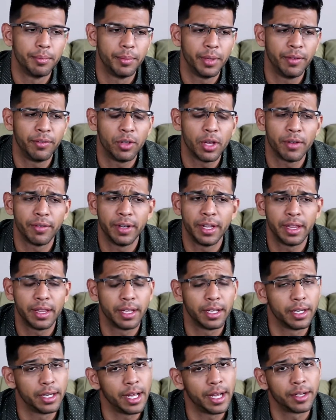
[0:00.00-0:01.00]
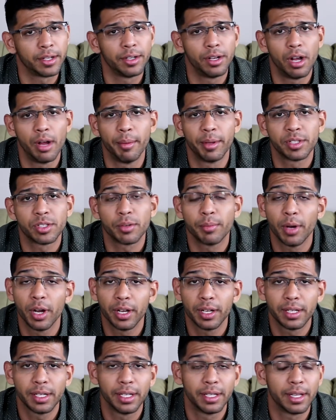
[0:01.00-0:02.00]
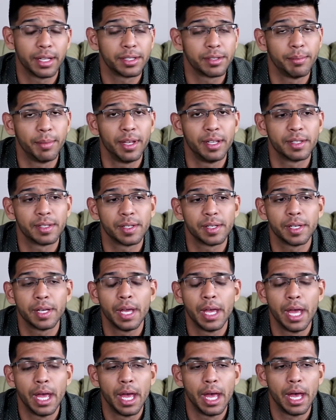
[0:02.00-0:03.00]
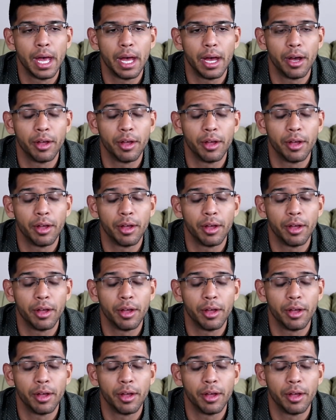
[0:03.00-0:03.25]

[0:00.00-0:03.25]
If you have anything in economics or marketing, that's amazing.